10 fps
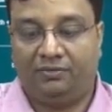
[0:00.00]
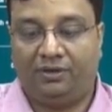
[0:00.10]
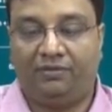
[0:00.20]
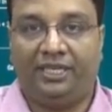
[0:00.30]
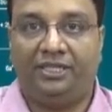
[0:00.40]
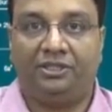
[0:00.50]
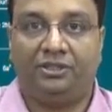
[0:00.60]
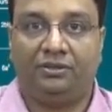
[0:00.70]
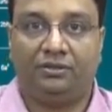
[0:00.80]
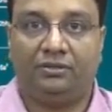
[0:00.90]
will
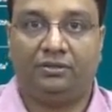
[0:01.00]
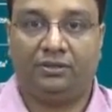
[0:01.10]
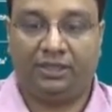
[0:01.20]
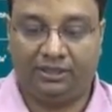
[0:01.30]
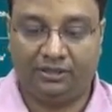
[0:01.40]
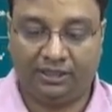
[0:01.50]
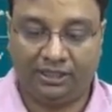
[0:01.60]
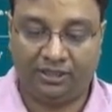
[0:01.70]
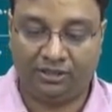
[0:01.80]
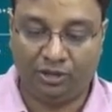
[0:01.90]
vanish, right?
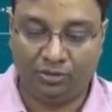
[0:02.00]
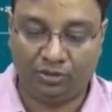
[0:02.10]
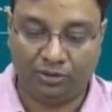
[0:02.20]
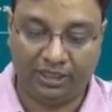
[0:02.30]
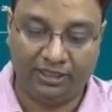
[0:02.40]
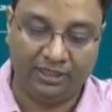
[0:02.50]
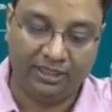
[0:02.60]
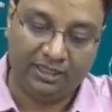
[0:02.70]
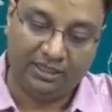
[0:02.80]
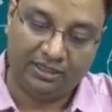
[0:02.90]
In this new solid,
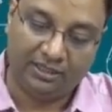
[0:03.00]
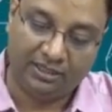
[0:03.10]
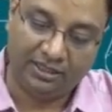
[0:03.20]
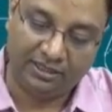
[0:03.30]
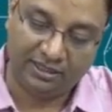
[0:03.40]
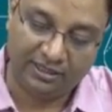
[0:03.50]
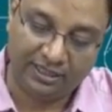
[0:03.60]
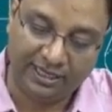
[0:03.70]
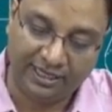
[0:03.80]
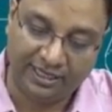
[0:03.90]
this is
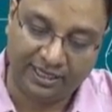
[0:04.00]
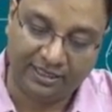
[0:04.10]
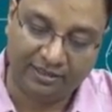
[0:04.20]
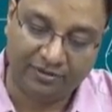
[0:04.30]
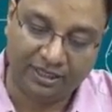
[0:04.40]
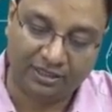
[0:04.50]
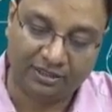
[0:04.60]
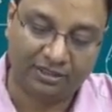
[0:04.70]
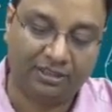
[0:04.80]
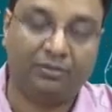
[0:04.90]
the area that we are
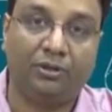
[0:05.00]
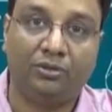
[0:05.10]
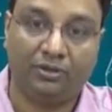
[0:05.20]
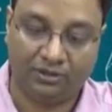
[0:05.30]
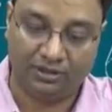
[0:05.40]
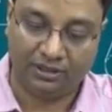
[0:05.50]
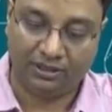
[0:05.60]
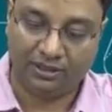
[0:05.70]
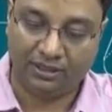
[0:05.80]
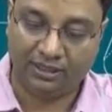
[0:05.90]
concerned about.
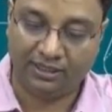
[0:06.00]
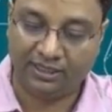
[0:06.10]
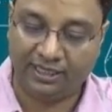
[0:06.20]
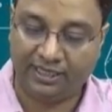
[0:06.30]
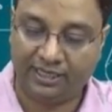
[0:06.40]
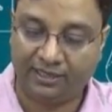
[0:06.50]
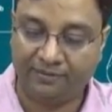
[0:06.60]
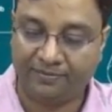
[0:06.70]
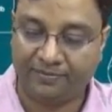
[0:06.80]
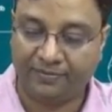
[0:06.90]
This area
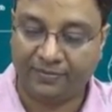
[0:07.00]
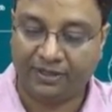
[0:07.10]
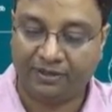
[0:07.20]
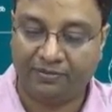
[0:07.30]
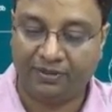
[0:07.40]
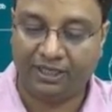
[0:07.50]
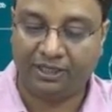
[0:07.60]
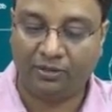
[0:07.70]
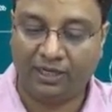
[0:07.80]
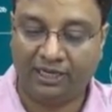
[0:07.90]
we
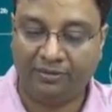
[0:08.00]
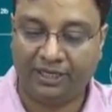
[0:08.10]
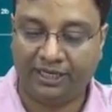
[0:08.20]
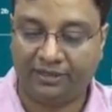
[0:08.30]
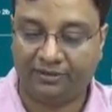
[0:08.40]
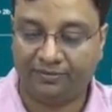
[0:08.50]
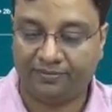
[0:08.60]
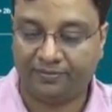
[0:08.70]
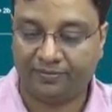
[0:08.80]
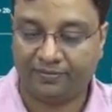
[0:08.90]
need to eliminate,
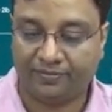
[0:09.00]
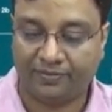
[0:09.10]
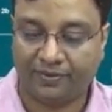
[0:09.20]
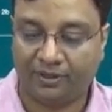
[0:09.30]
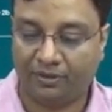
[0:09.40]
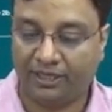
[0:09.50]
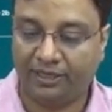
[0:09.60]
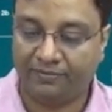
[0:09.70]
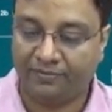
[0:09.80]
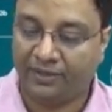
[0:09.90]

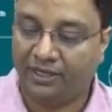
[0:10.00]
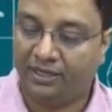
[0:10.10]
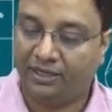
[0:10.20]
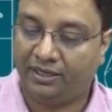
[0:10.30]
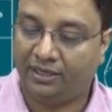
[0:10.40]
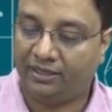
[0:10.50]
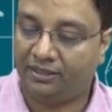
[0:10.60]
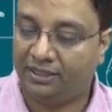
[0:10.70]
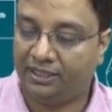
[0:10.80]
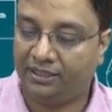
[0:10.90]
okay? Let
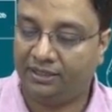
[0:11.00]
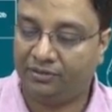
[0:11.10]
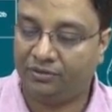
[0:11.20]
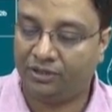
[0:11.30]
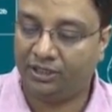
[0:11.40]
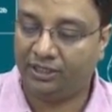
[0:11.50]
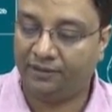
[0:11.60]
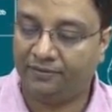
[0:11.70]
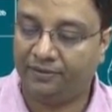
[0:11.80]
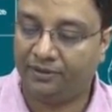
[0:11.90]
us say this was
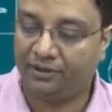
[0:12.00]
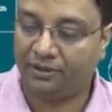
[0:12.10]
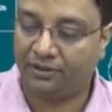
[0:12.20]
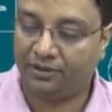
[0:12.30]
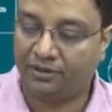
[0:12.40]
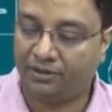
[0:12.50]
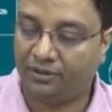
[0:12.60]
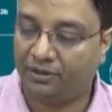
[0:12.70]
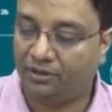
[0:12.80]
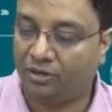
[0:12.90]
the
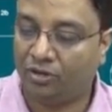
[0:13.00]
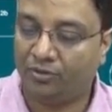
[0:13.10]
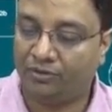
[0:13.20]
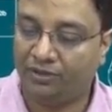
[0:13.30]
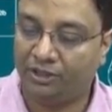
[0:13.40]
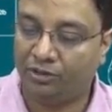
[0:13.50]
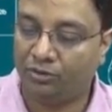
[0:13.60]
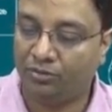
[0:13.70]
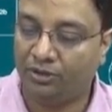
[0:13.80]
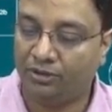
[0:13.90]
top of the
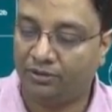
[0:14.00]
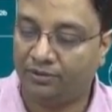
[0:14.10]
cube.